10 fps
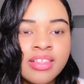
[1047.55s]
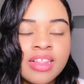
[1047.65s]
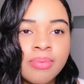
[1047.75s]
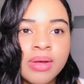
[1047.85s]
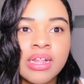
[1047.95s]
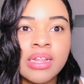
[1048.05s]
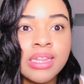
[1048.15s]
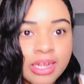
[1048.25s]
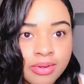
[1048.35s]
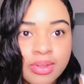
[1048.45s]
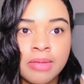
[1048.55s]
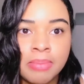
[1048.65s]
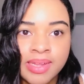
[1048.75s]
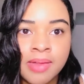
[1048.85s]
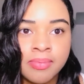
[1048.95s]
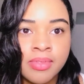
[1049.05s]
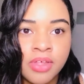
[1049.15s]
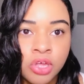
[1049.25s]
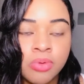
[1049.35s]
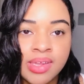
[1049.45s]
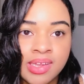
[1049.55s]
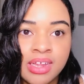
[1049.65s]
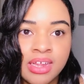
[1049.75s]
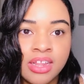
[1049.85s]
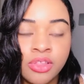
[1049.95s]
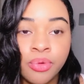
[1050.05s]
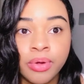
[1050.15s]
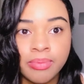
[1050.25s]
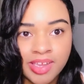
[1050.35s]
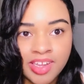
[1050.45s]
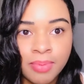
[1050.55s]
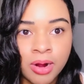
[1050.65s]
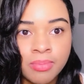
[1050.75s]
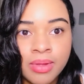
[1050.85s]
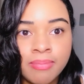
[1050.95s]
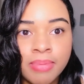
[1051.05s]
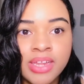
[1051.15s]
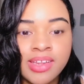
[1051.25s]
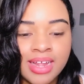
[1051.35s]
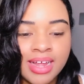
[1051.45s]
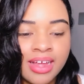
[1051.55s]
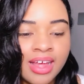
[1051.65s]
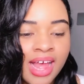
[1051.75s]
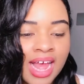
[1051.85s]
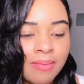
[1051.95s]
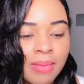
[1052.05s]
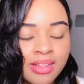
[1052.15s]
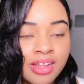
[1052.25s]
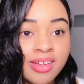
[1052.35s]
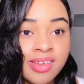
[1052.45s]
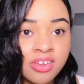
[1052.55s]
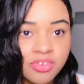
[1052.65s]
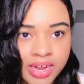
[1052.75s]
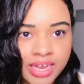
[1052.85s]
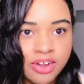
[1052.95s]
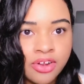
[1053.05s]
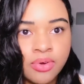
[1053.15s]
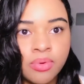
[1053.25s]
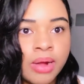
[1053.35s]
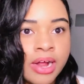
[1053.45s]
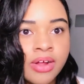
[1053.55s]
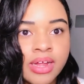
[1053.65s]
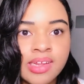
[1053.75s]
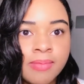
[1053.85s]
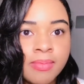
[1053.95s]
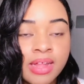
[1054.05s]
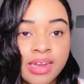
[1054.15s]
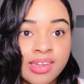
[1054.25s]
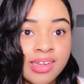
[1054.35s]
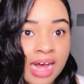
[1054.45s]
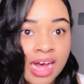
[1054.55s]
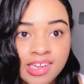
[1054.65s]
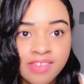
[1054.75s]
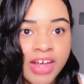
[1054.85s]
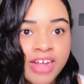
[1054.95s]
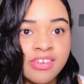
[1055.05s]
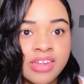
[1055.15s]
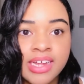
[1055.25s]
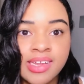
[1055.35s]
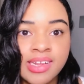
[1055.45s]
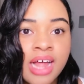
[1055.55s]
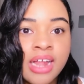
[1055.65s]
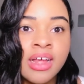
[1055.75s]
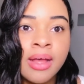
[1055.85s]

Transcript: that would clearly be something that you would see in the women's department, but seeing a man that is straight, wearing something that is guys fashion, like it's not